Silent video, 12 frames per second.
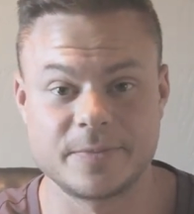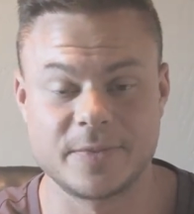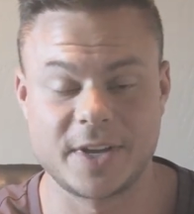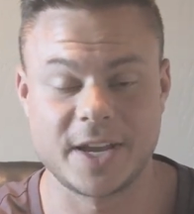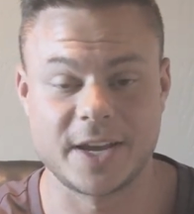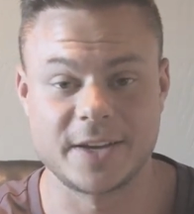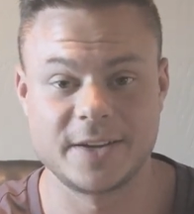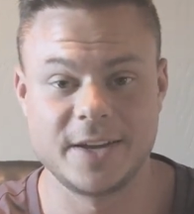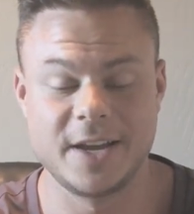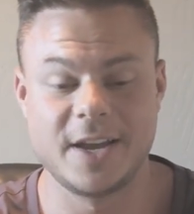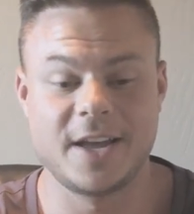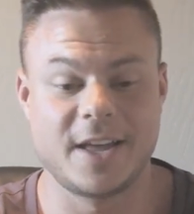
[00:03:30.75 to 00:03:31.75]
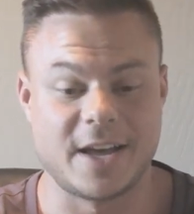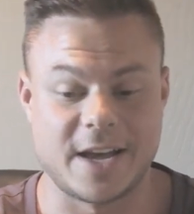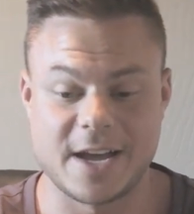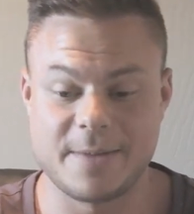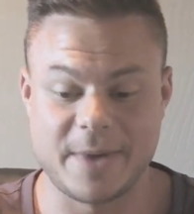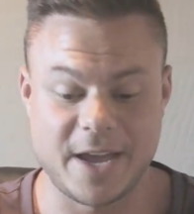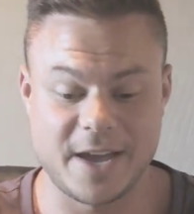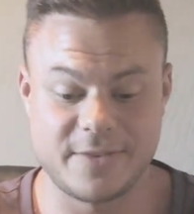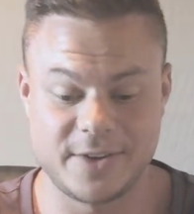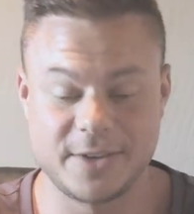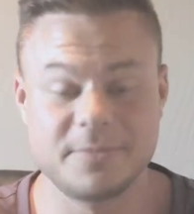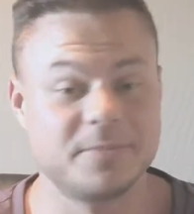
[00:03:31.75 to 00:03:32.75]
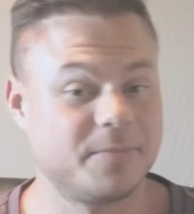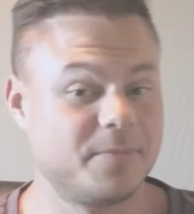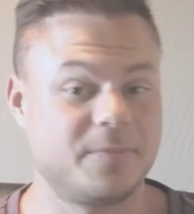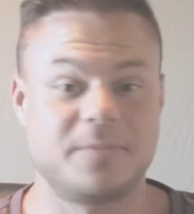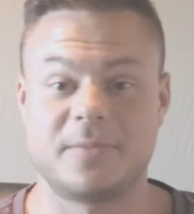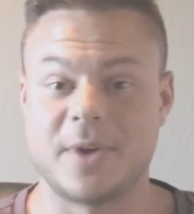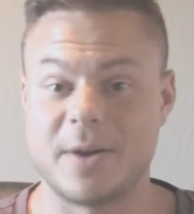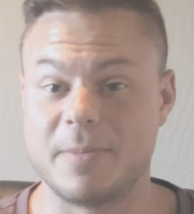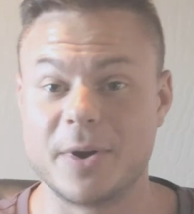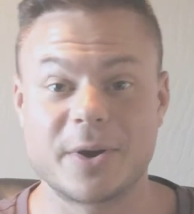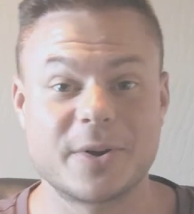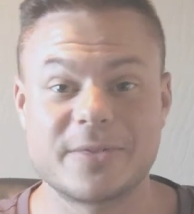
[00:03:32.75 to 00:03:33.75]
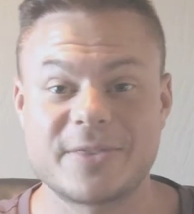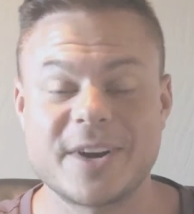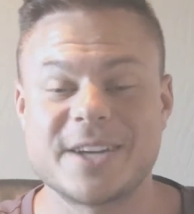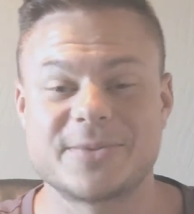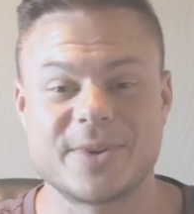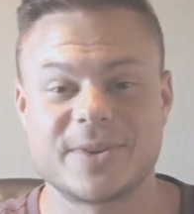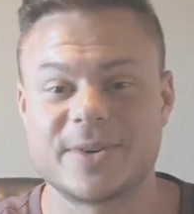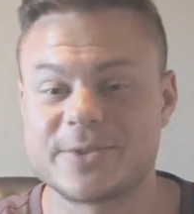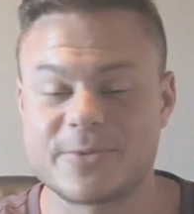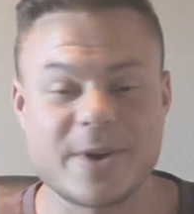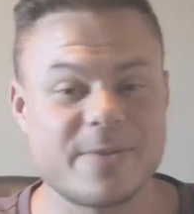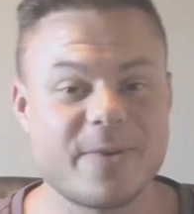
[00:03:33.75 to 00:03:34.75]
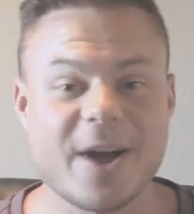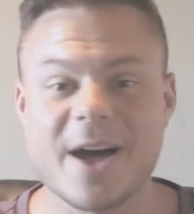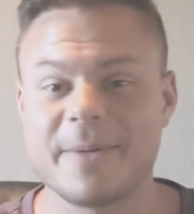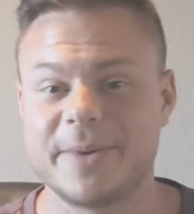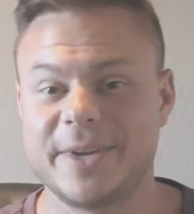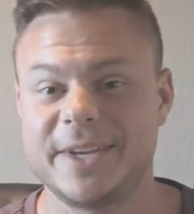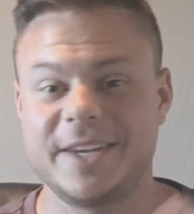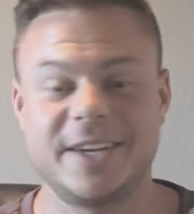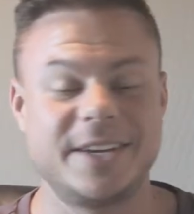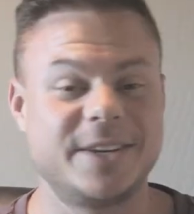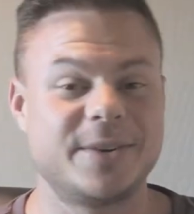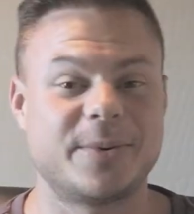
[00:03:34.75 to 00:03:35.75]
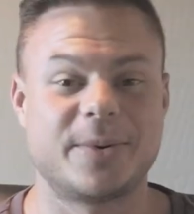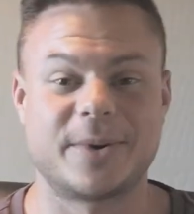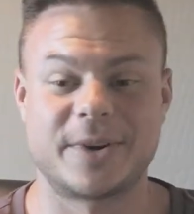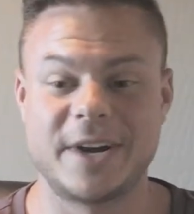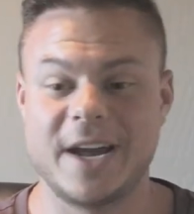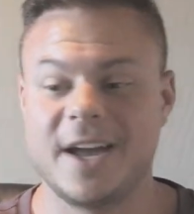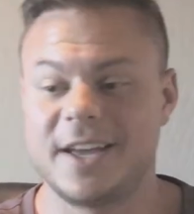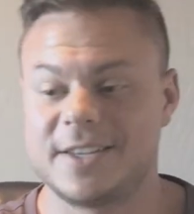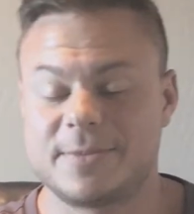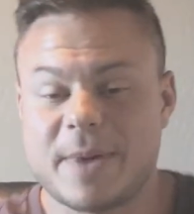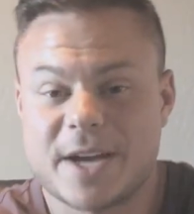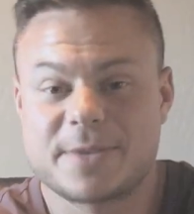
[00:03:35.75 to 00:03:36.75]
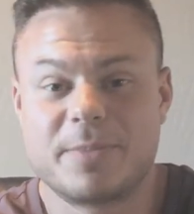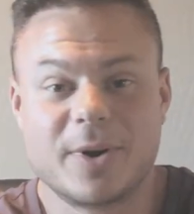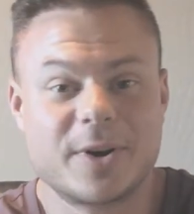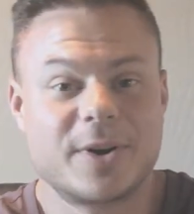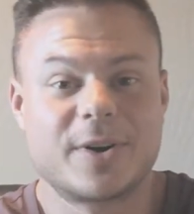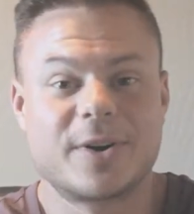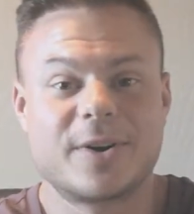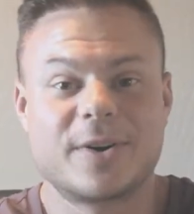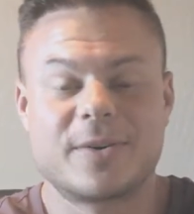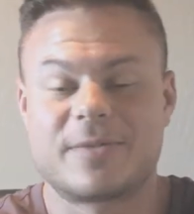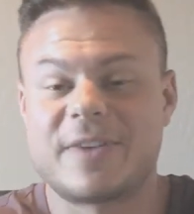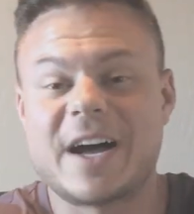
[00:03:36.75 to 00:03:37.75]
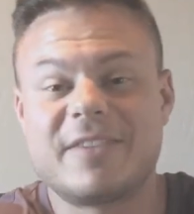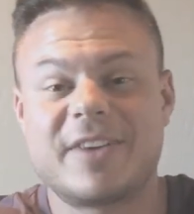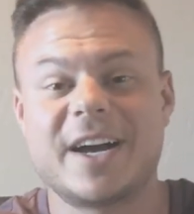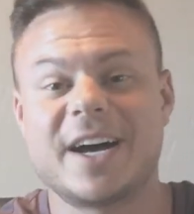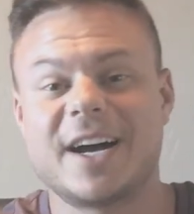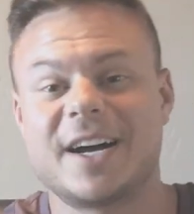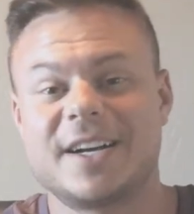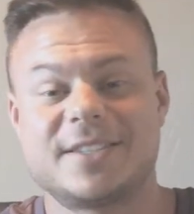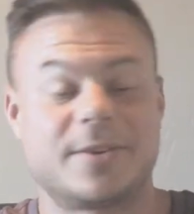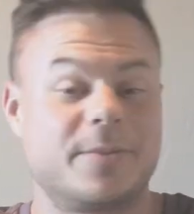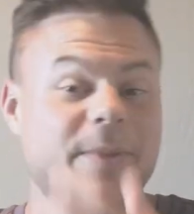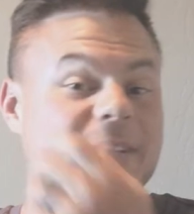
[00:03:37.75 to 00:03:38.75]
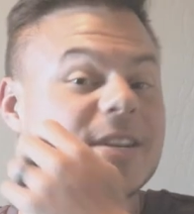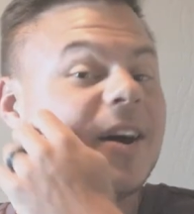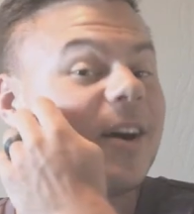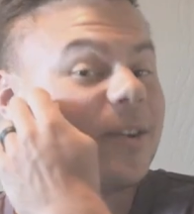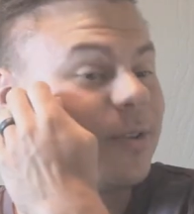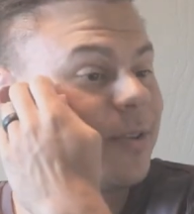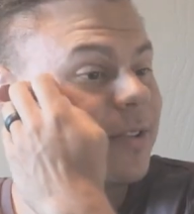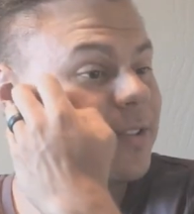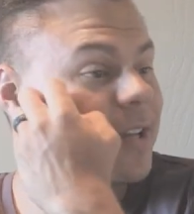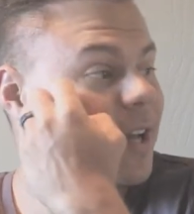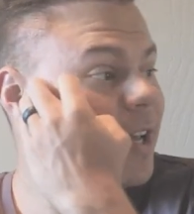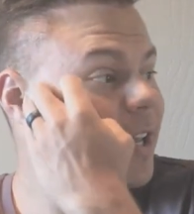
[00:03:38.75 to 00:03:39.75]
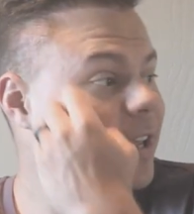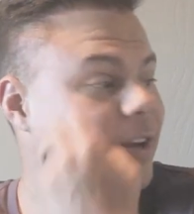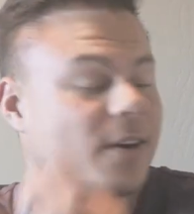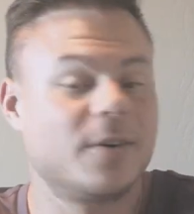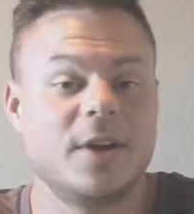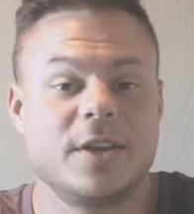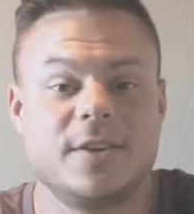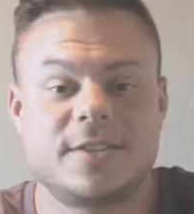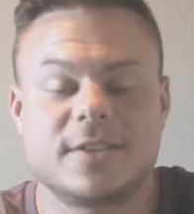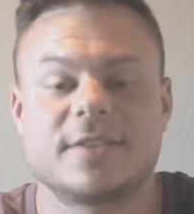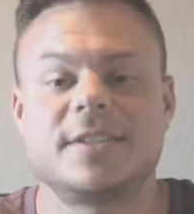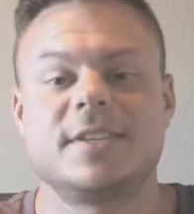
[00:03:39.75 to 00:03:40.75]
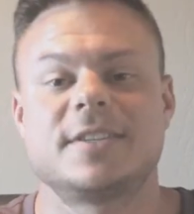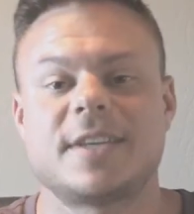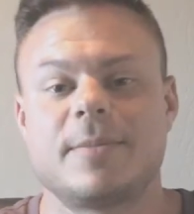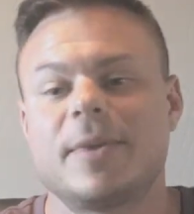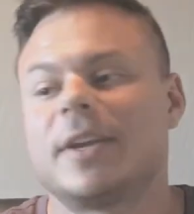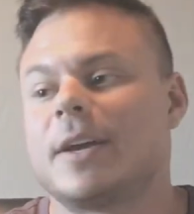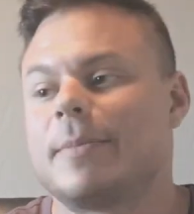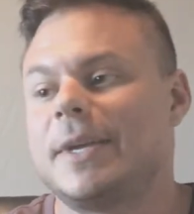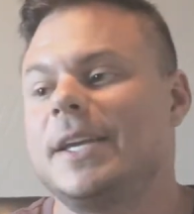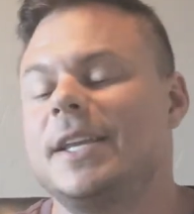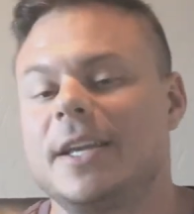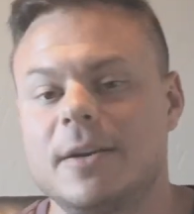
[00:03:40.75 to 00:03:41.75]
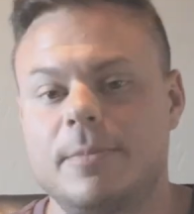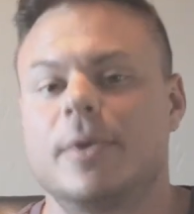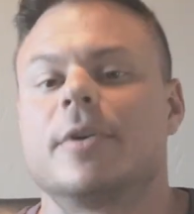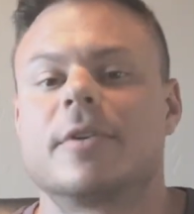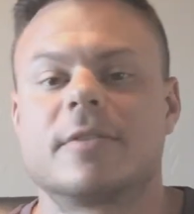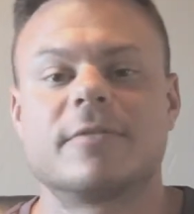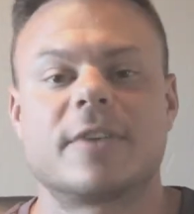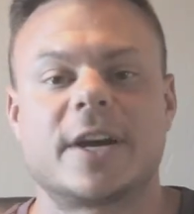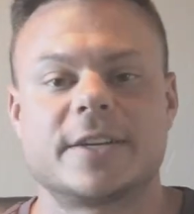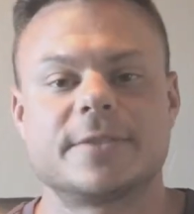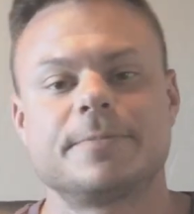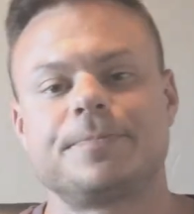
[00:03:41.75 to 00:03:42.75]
Okay, I'm having a burger and fries, whether it's Red Robin or Smash Burger or Five Guys or McDonald's. You still see the same thing. I'm eating a burger and fries.